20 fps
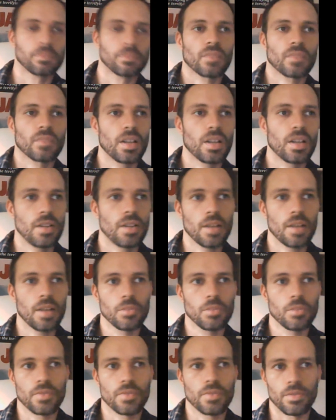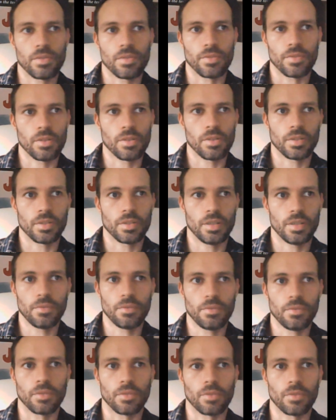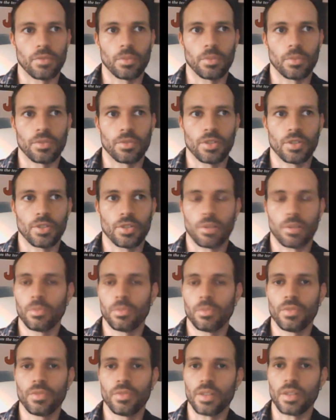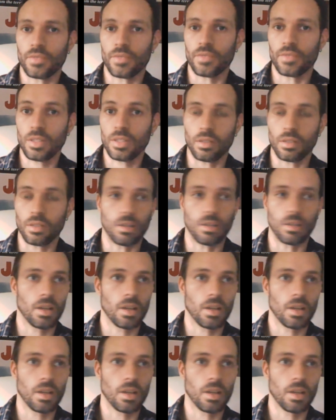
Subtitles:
And the atmosphere was very different from other shark movies I've seen.